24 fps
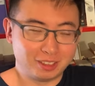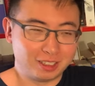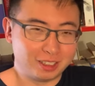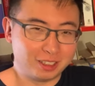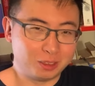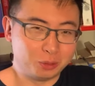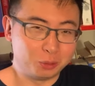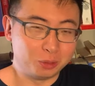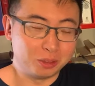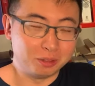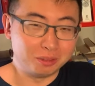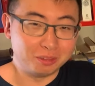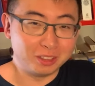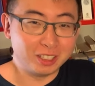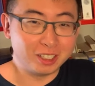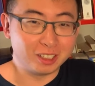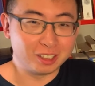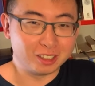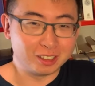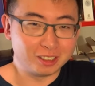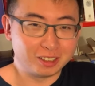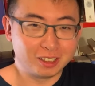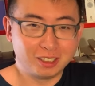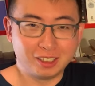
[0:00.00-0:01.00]
uh,
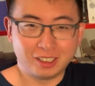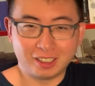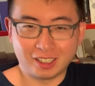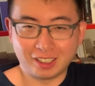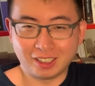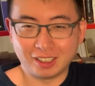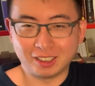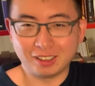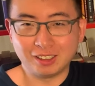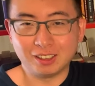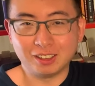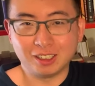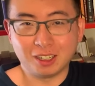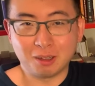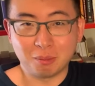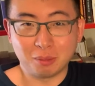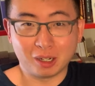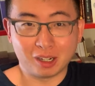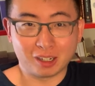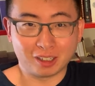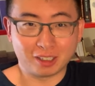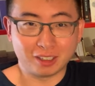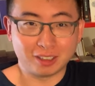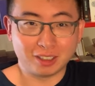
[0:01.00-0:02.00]
revered in
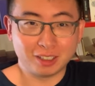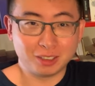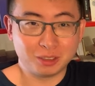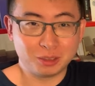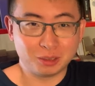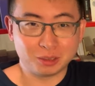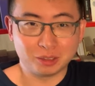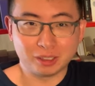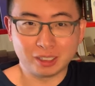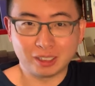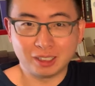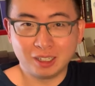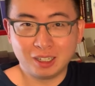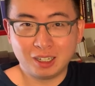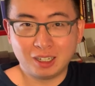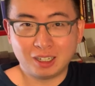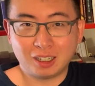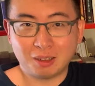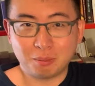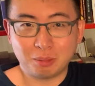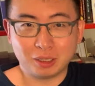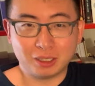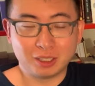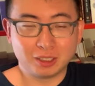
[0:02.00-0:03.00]
American history
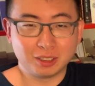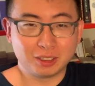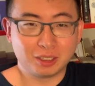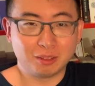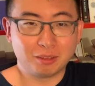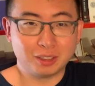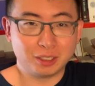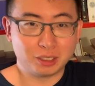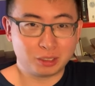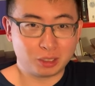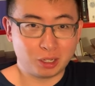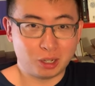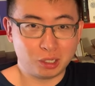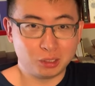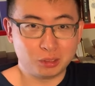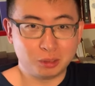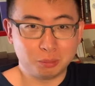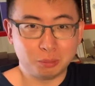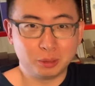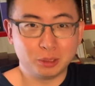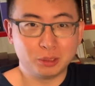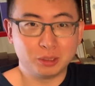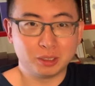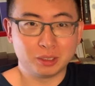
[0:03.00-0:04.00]
because of his
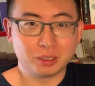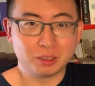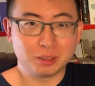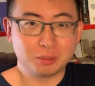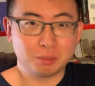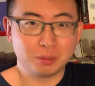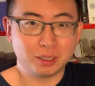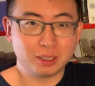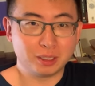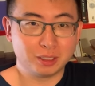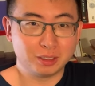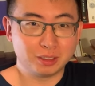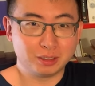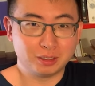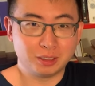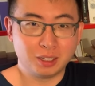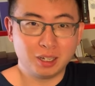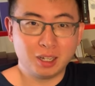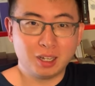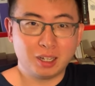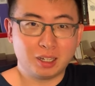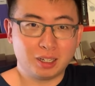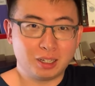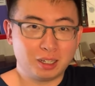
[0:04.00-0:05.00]
contributions. Because
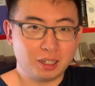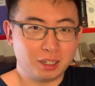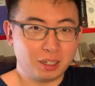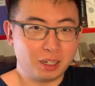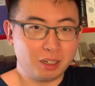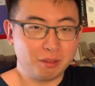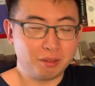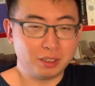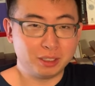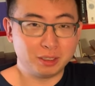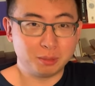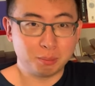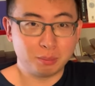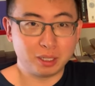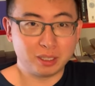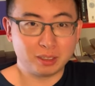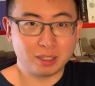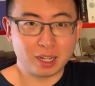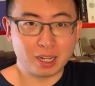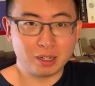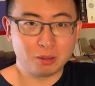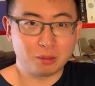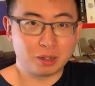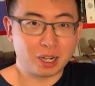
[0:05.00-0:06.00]
uh, of his
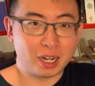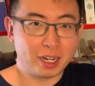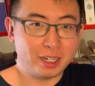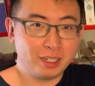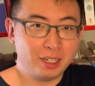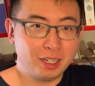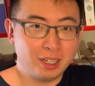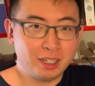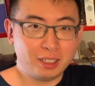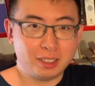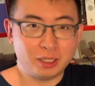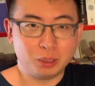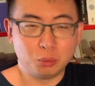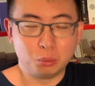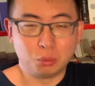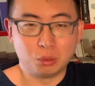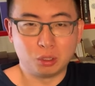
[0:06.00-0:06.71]
midnight ride, he